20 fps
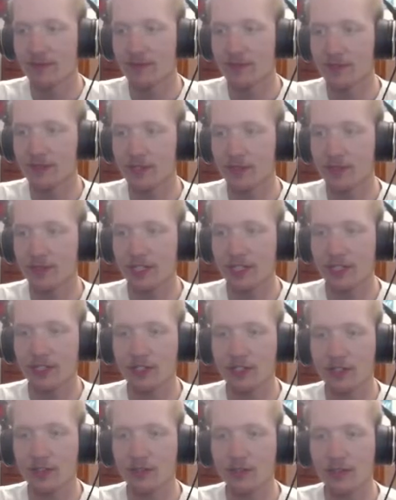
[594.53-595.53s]
Dude,
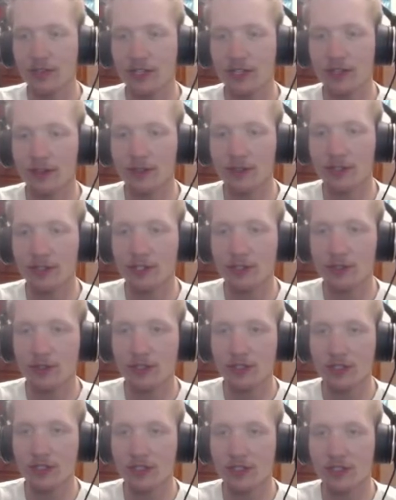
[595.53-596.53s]
it only
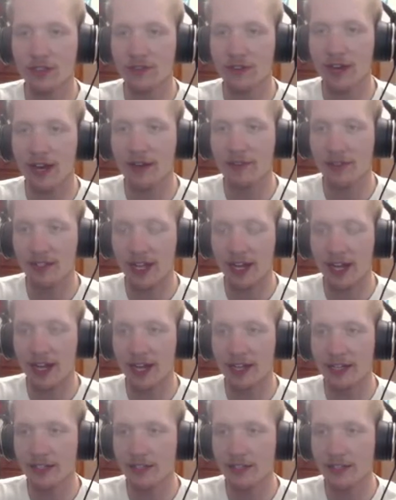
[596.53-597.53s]
shows 65 as the
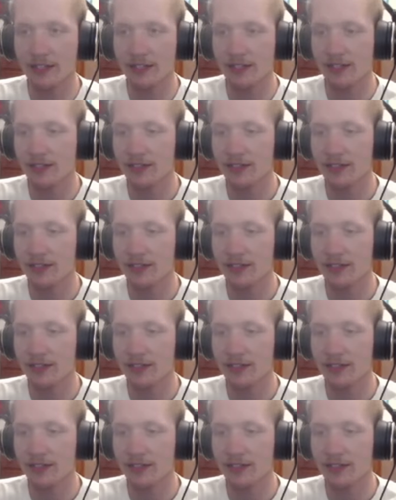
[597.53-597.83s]
highest.